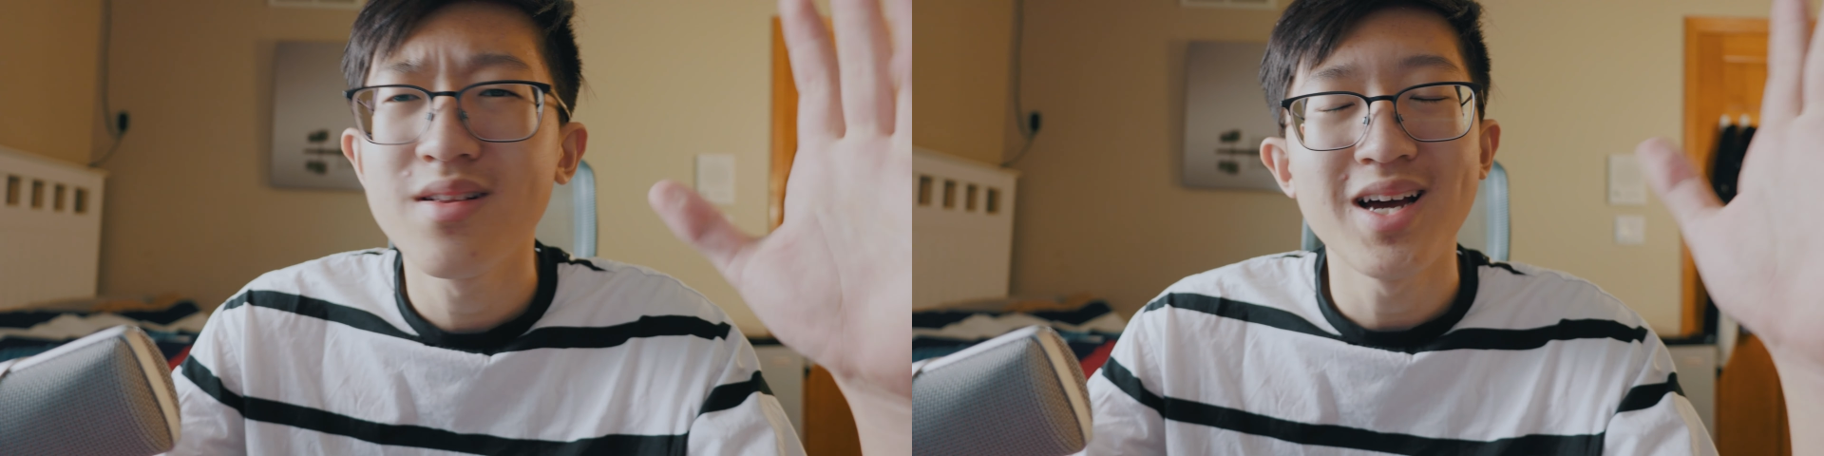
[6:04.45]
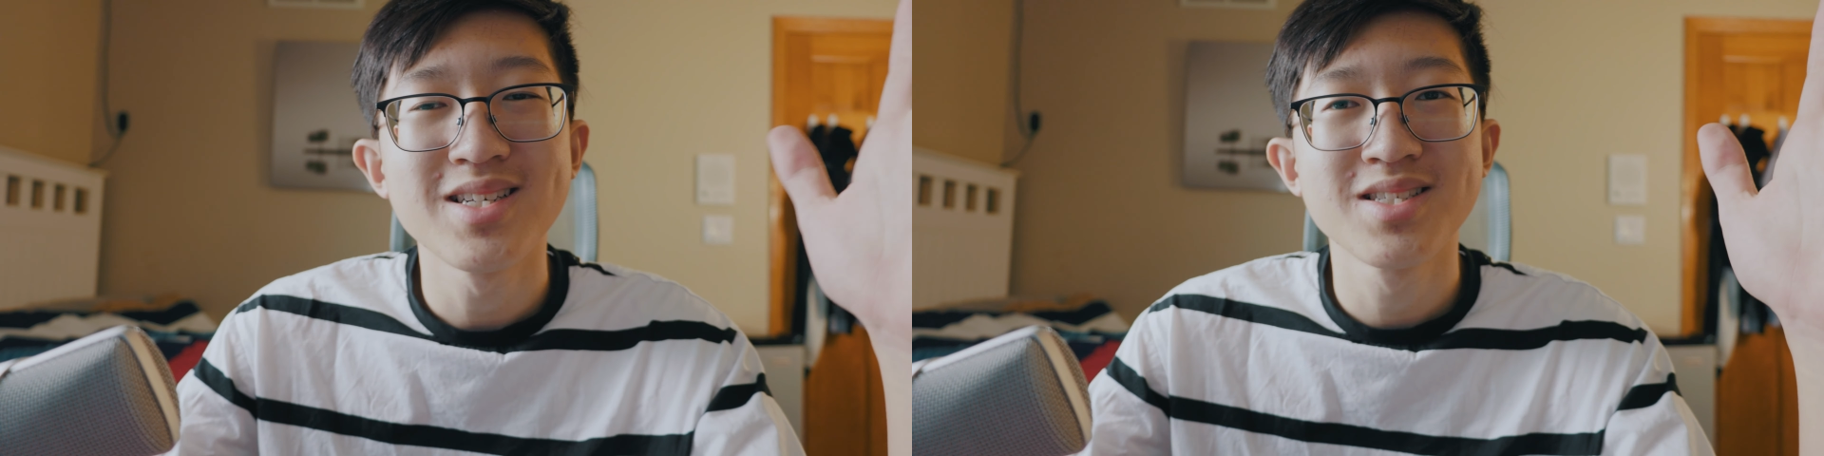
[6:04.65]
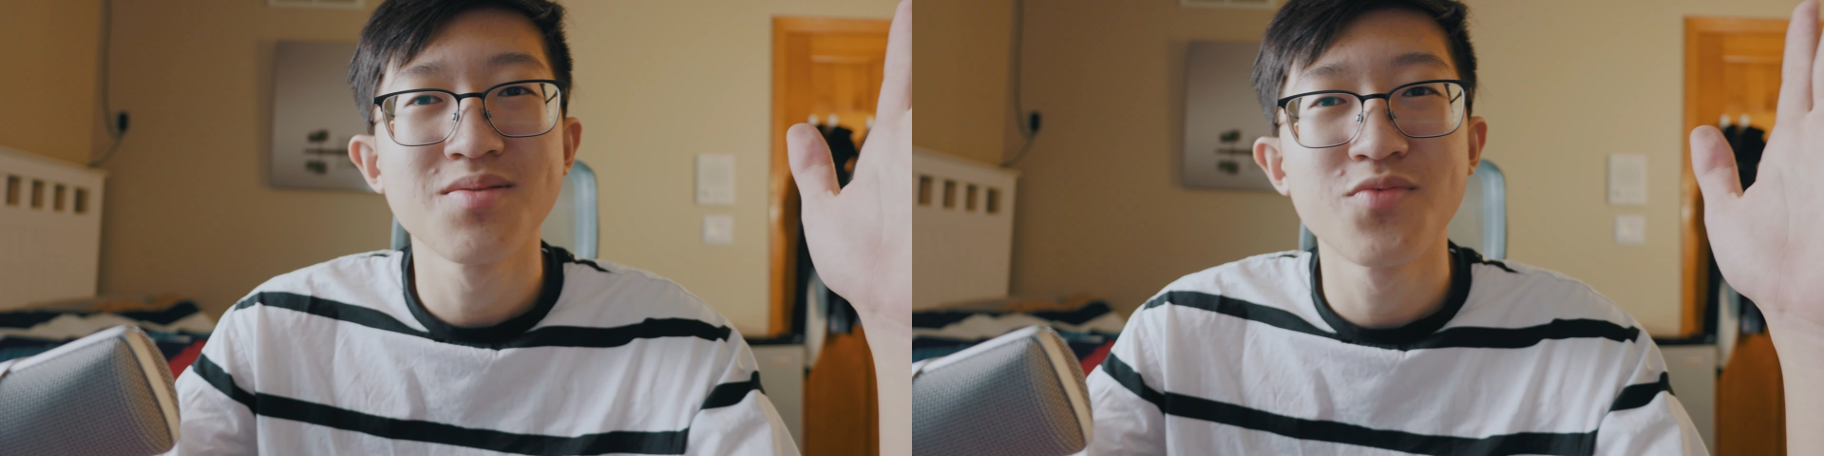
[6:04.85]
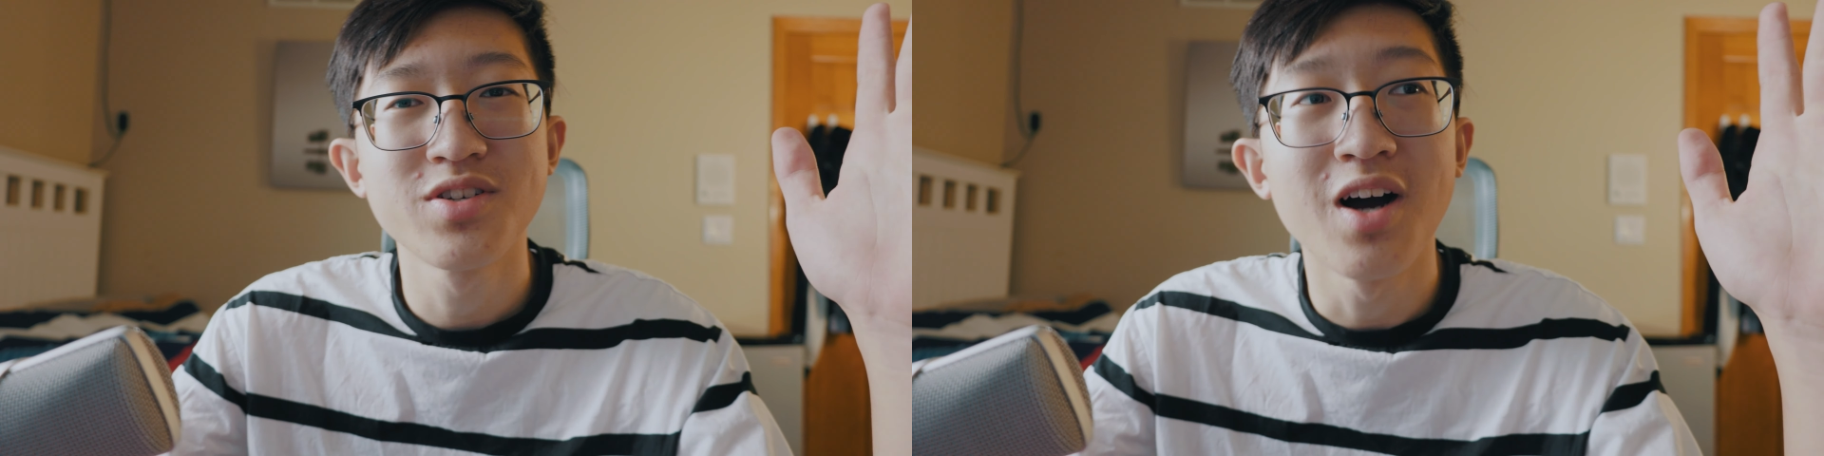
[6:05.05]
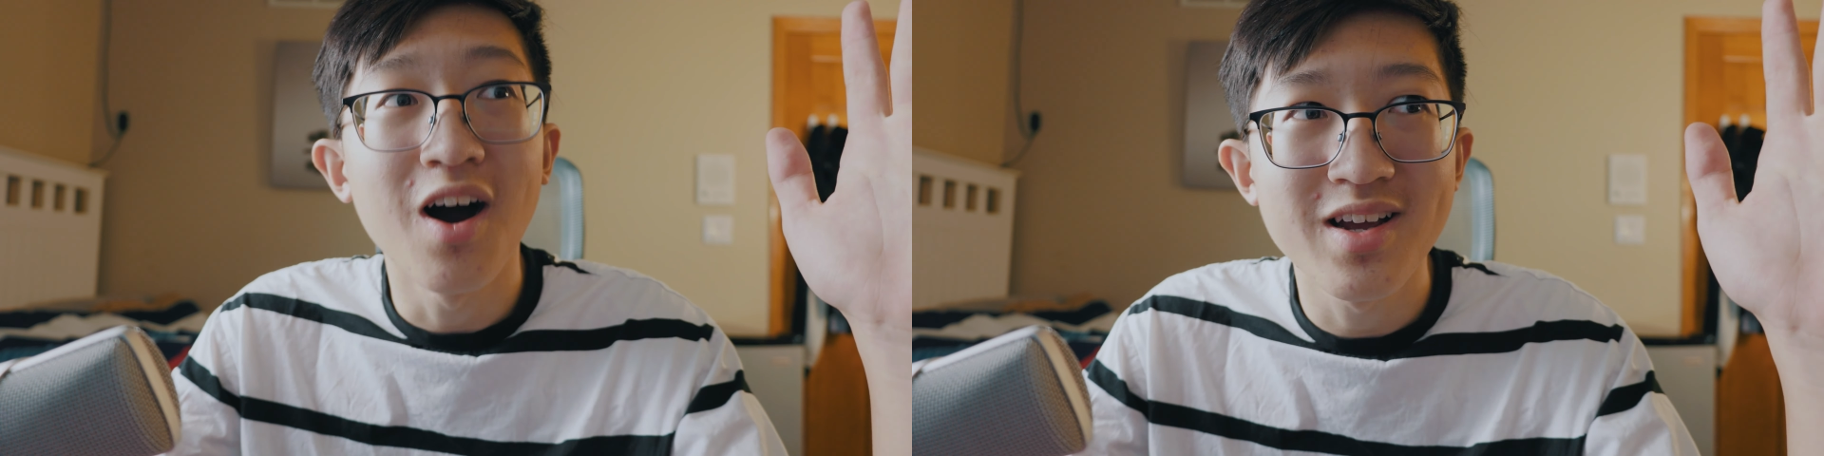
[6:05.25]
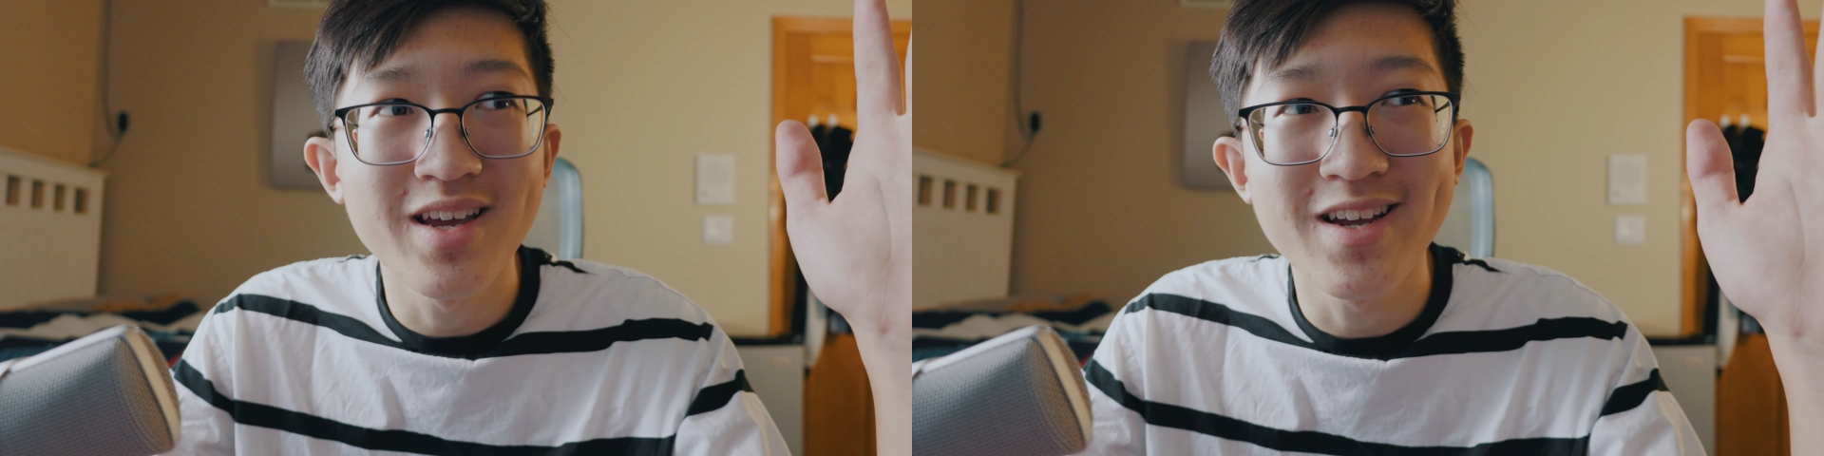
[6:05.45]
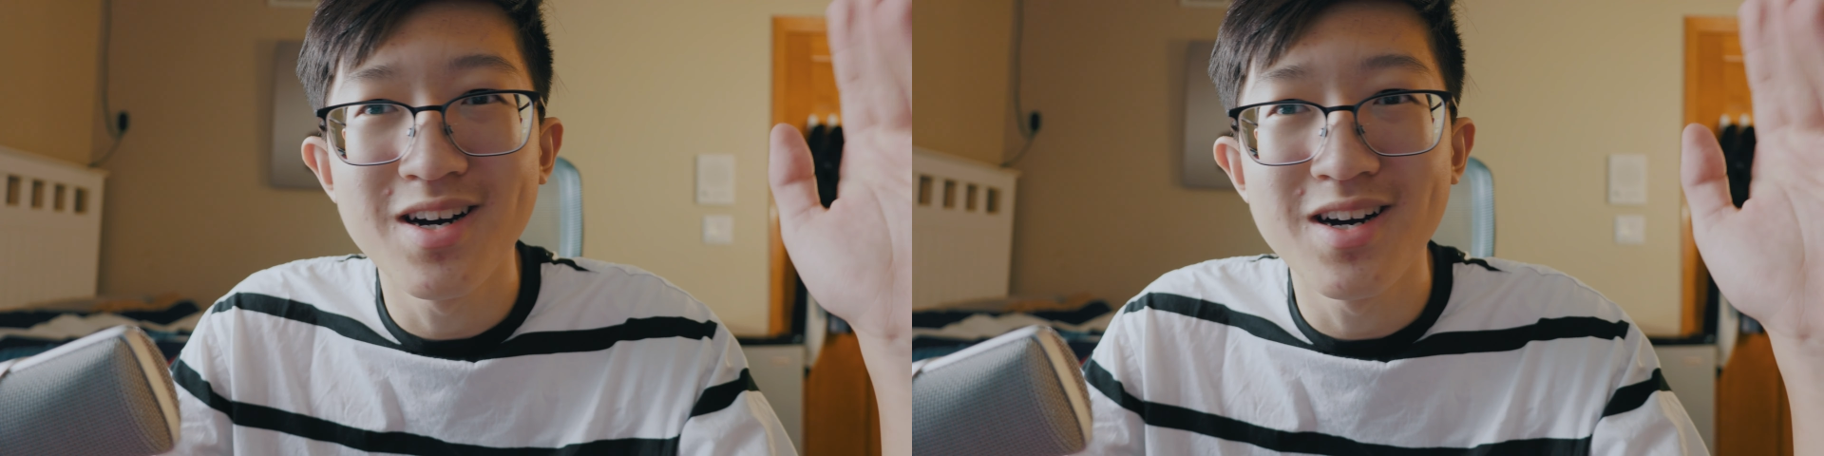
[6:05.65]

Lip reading: alas, we're talking